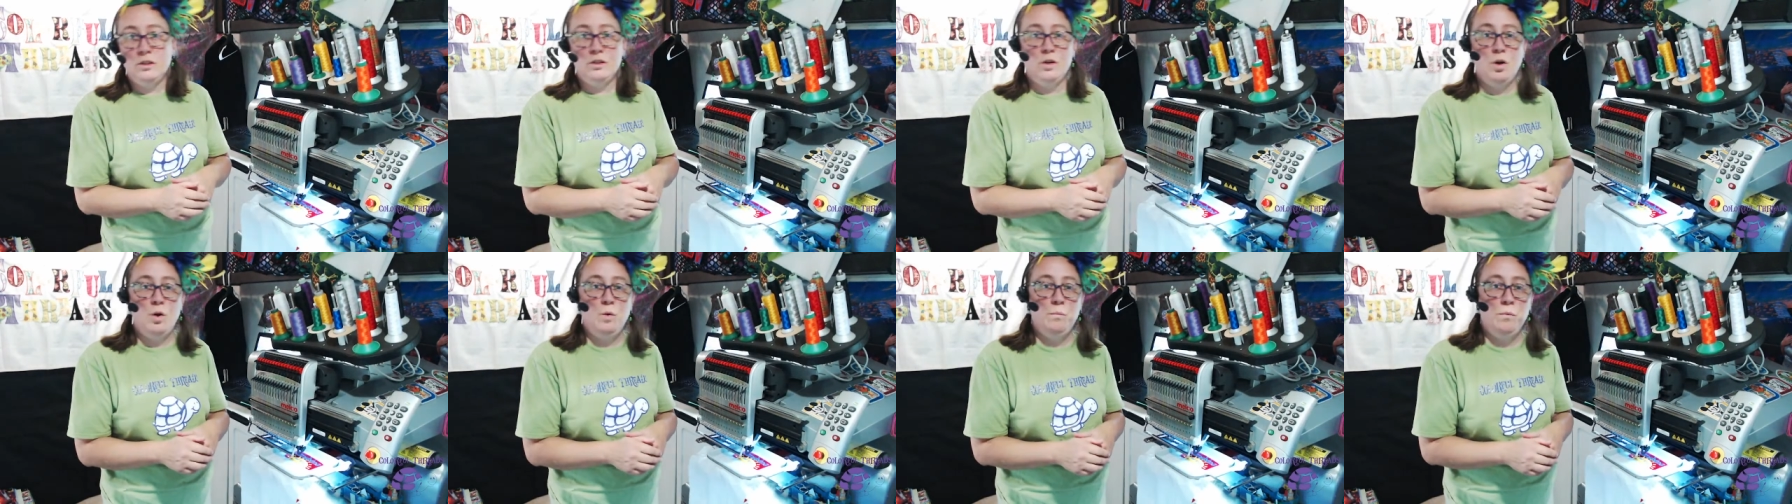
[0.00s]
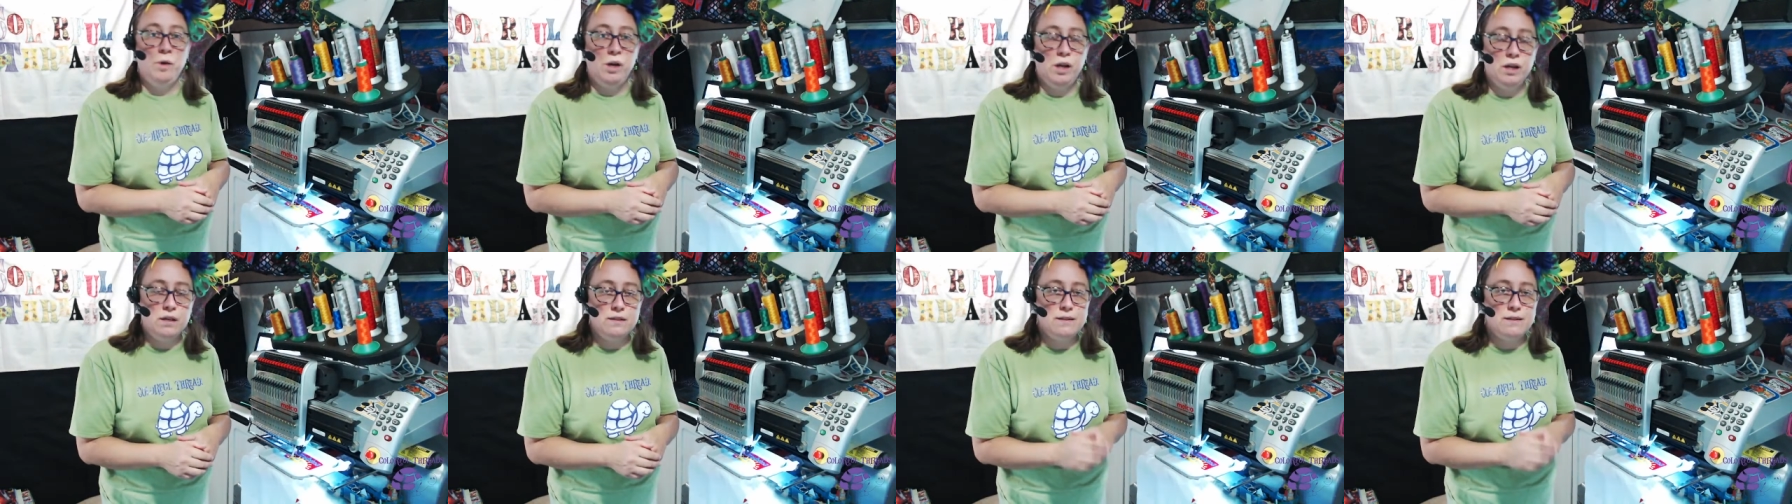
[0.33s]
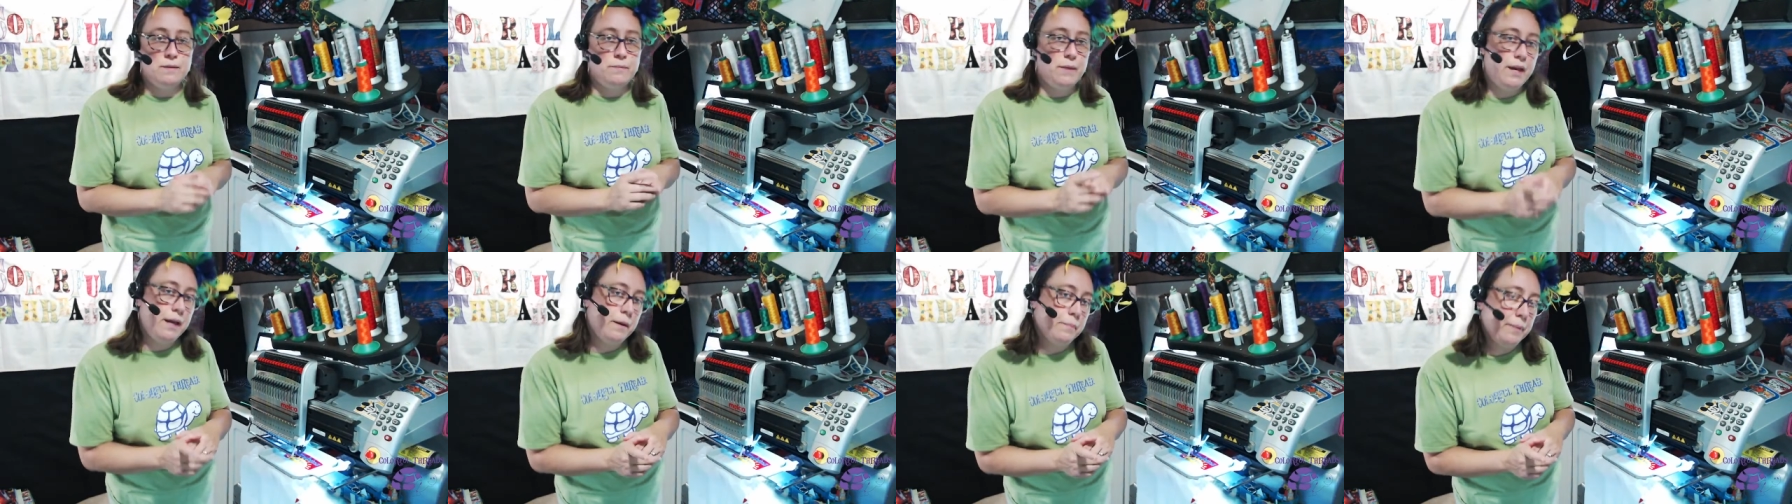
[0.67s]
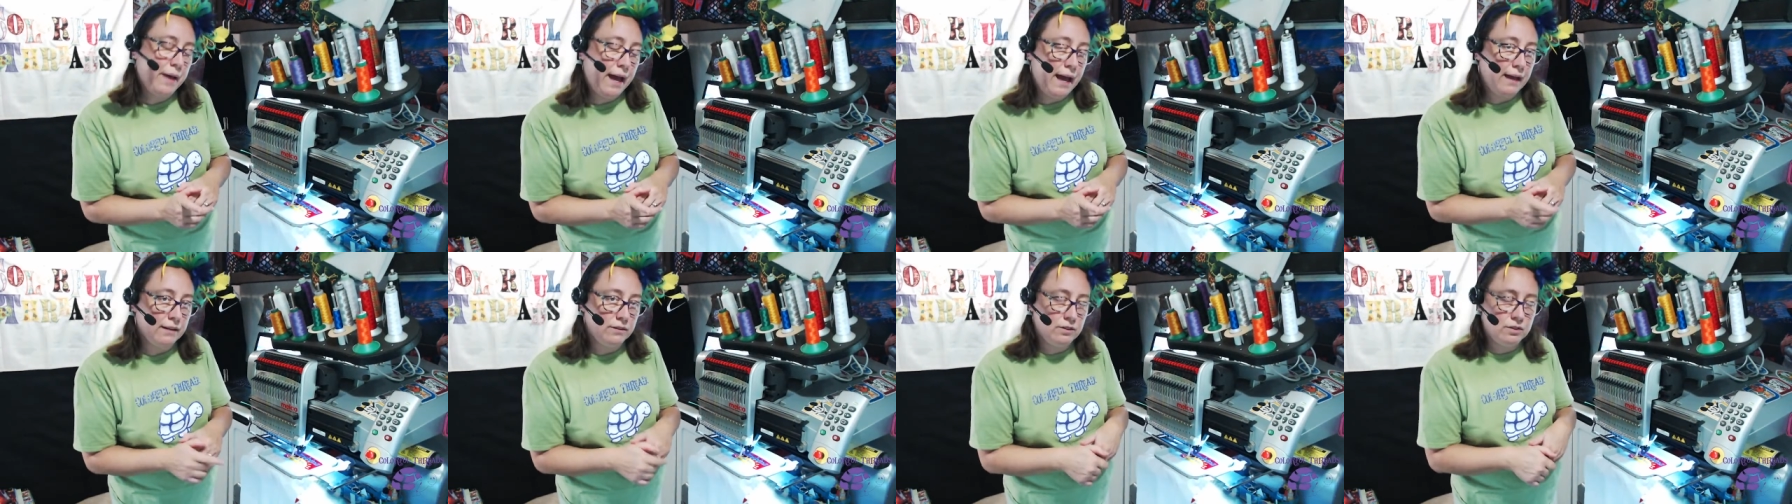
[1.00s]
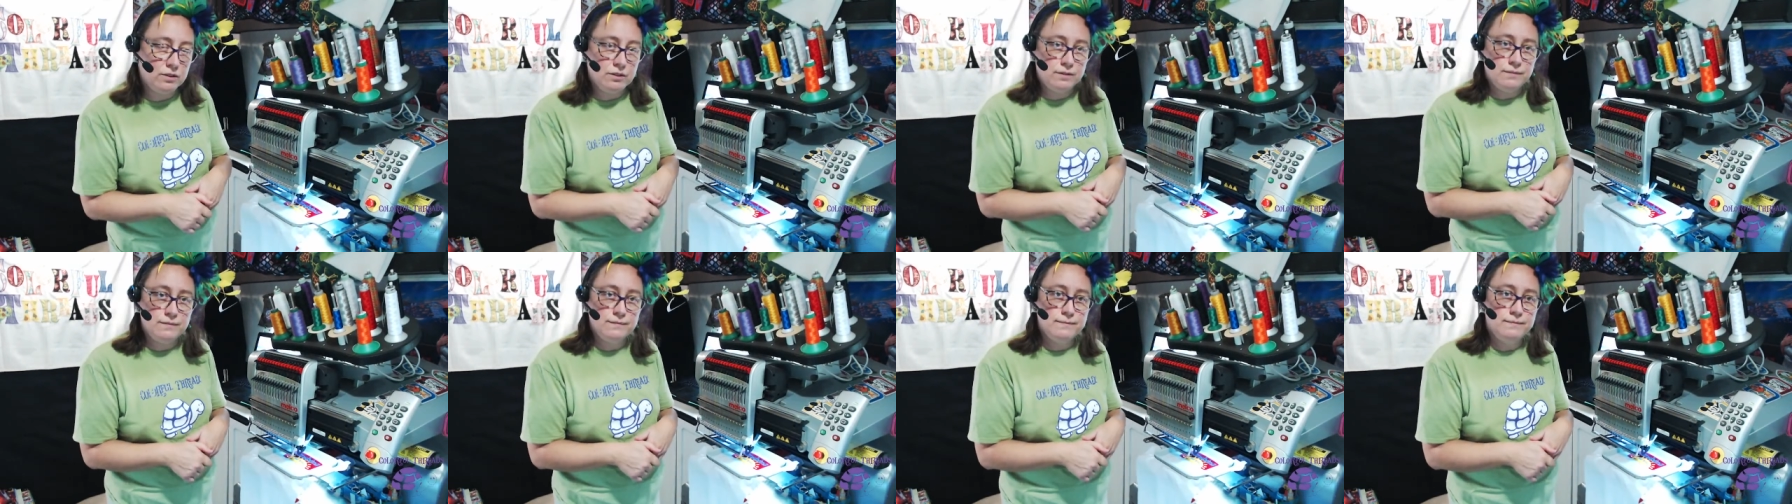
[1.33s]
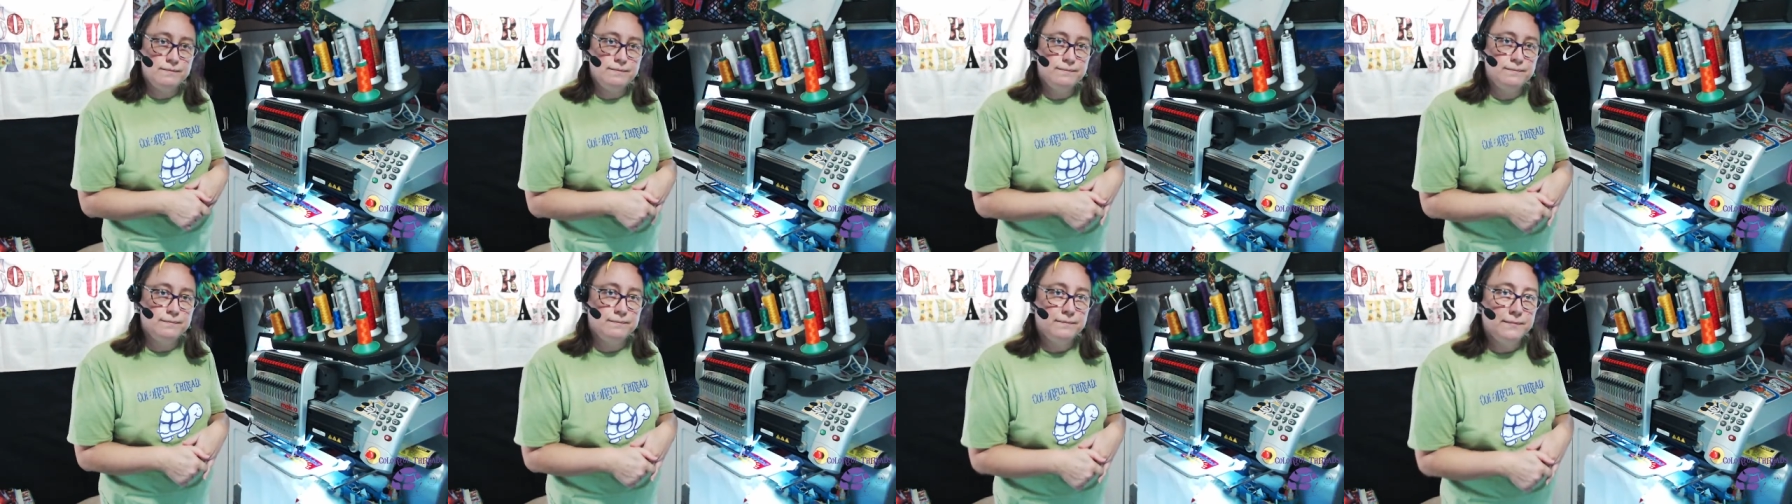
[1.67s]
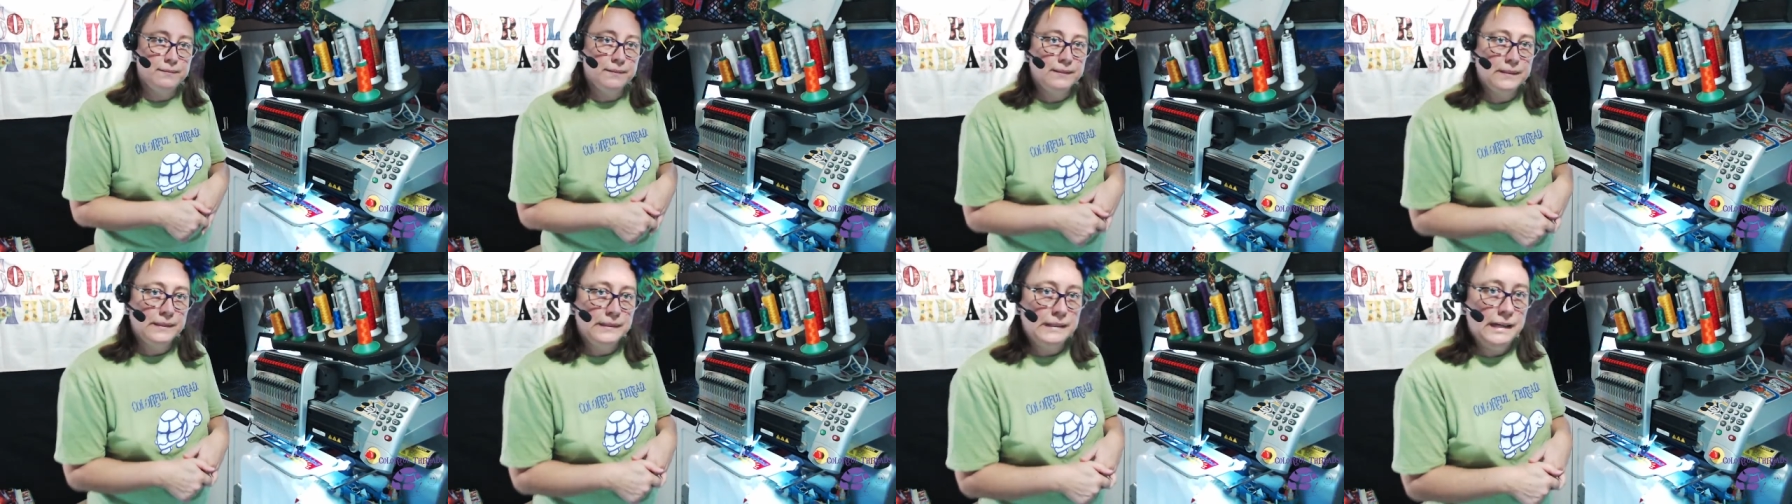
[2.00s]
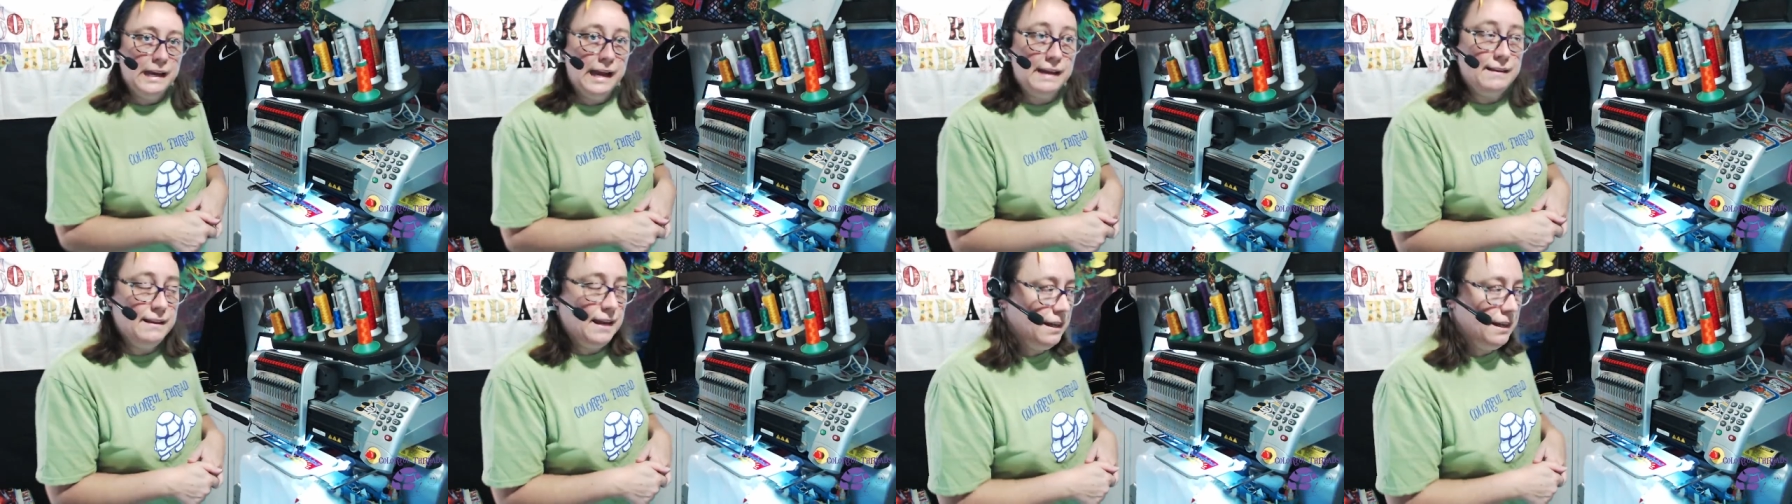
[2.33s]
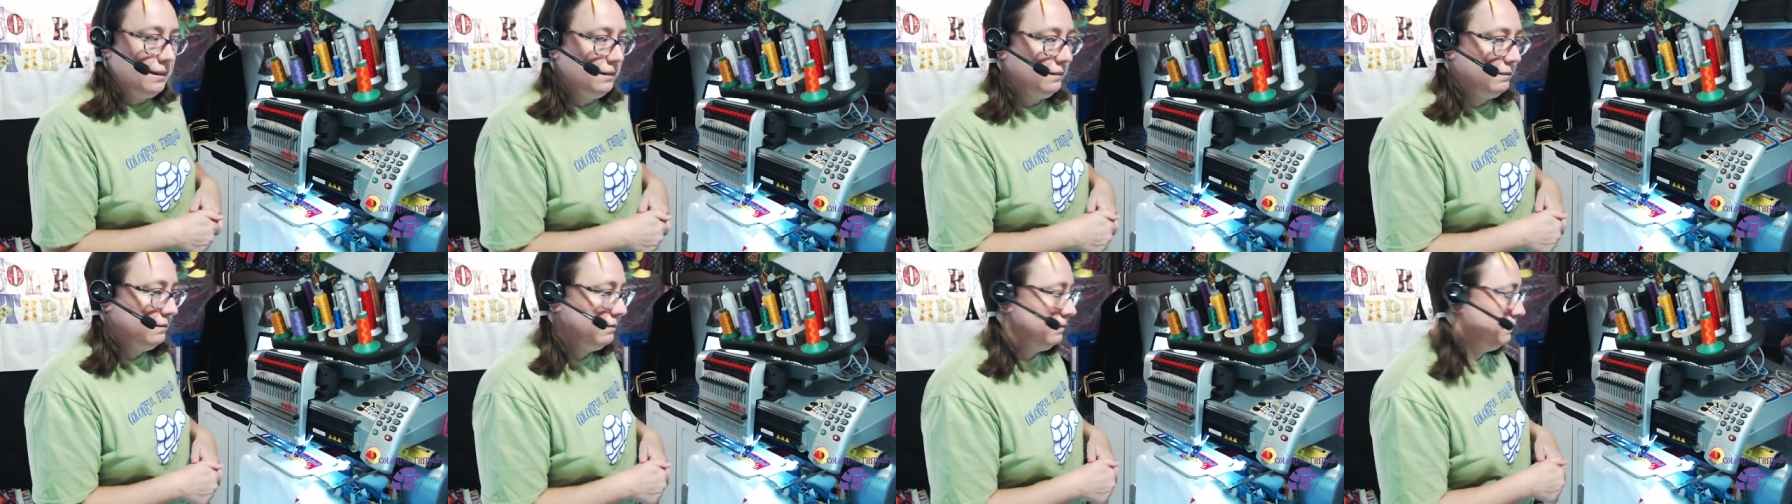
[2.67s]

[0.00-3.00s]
homework is to make a patch. And then